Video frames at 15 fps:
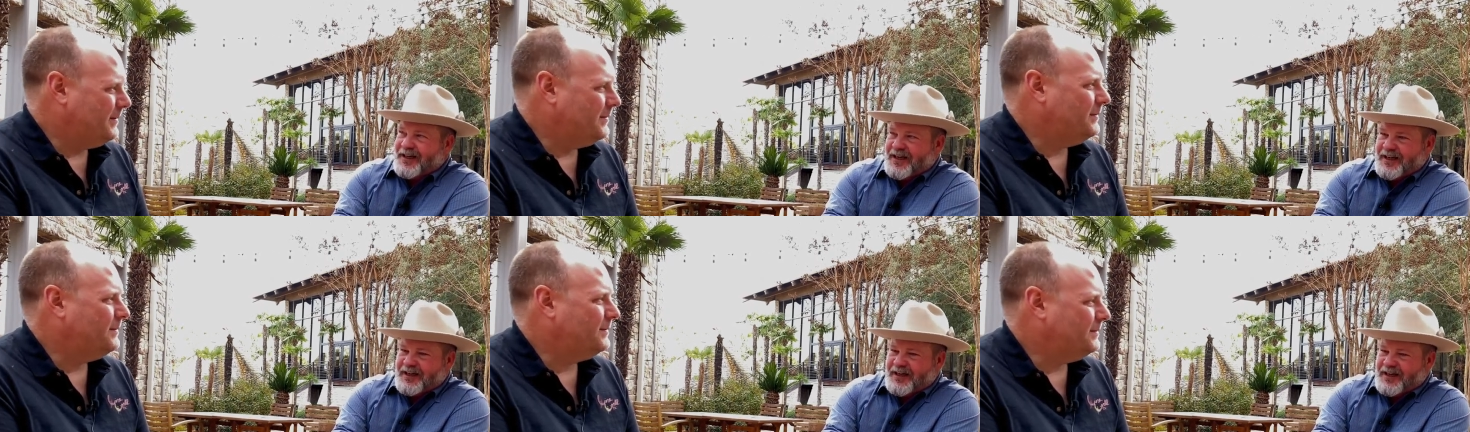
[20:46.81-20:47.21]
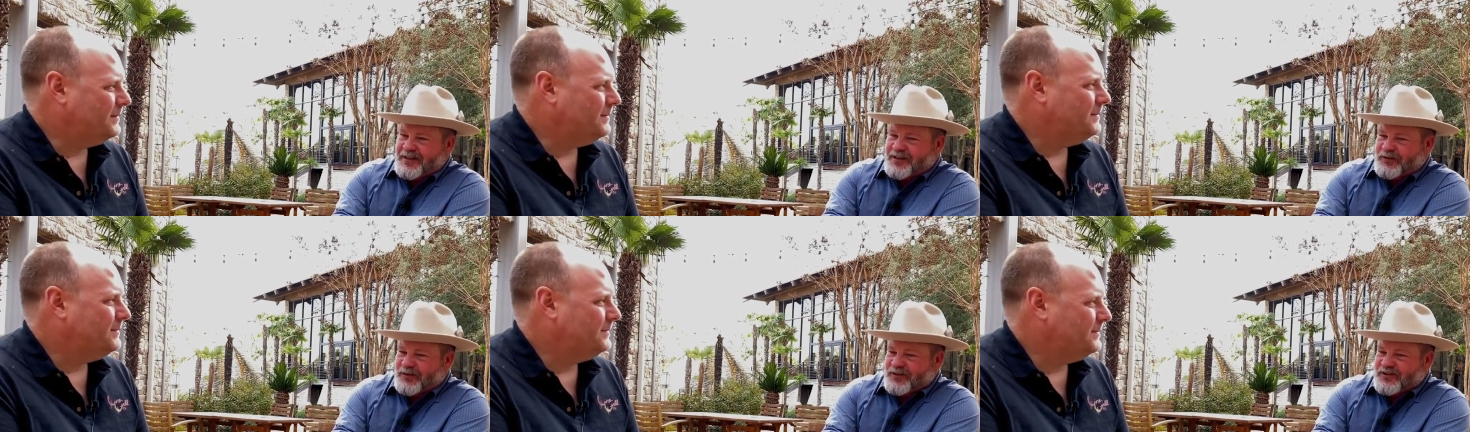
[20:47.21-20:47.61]
Speaker 1: A- a- and
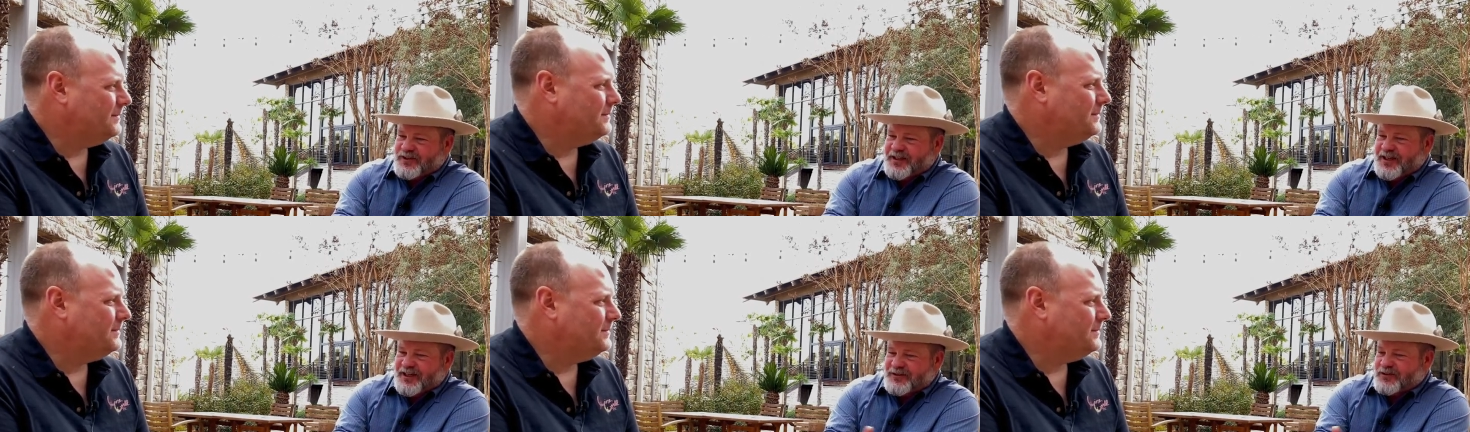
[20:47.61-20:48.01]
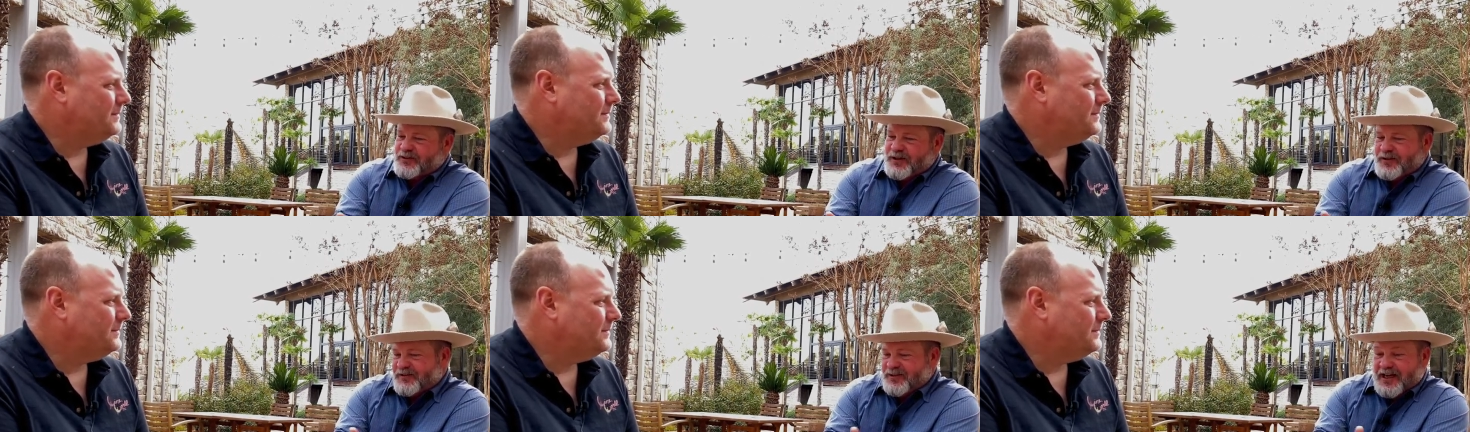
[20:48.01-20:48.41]
diversity, as you
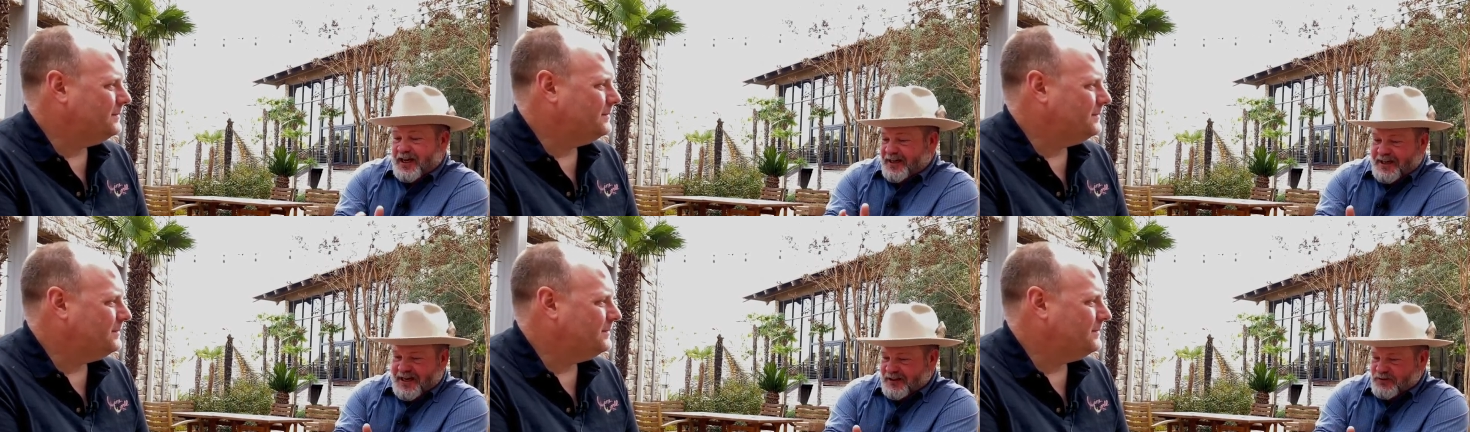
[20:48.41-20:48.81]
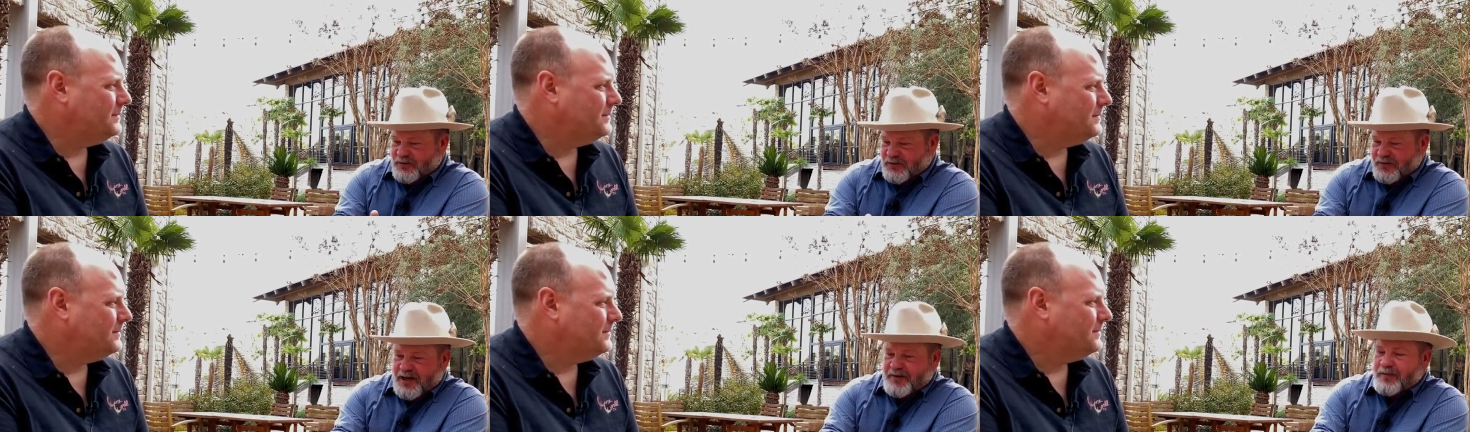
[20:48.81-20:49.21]
know, is not an actual
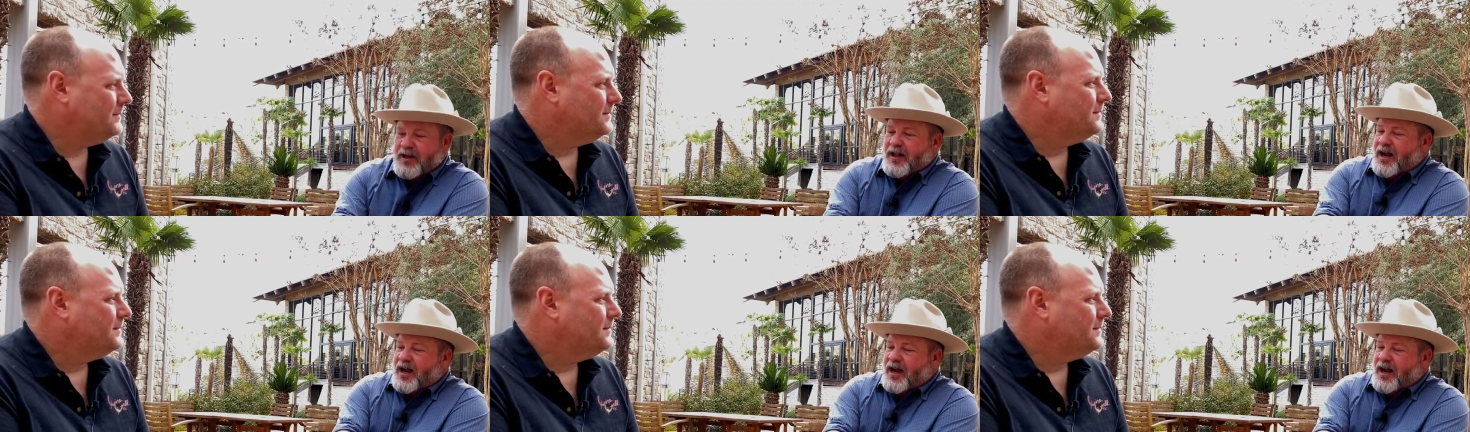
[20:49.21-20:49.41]
grape,